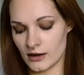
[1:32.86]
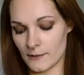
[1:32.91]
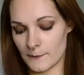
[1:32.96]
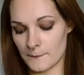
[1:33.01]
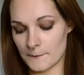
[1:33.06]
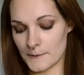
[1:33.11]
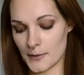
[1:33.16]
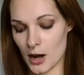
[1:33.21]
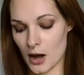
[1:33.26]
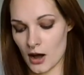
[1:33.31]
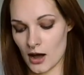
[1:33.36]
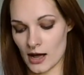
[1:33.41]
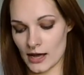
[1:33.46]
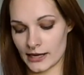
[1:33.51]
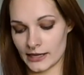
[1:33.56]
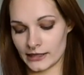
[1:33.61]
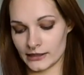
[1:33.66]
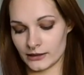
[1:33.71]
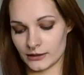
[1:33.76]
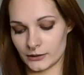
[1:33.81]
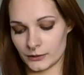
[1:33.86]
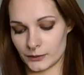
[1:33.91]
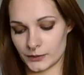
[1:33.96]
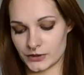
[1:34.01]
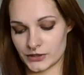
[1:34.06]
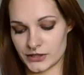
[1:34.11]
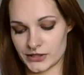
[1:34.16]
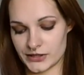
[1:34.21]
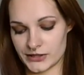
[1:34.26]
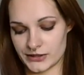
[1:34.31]
Mod,
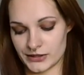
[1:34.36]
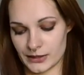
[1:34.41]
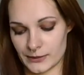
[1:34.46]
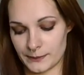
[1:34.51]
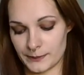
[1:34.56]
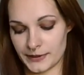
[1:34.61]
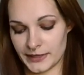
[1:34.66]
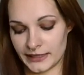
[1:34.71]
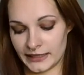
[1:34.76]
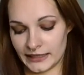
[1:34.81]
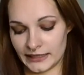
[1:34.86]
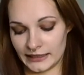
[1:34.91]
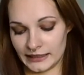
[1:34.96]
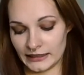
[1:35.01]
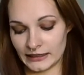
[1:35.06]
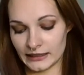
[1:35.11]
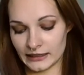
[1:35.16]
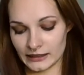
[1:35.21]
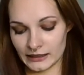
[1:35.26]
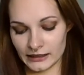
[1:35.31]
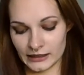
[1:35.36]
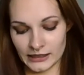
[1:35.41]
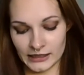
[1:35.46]
which is a pink,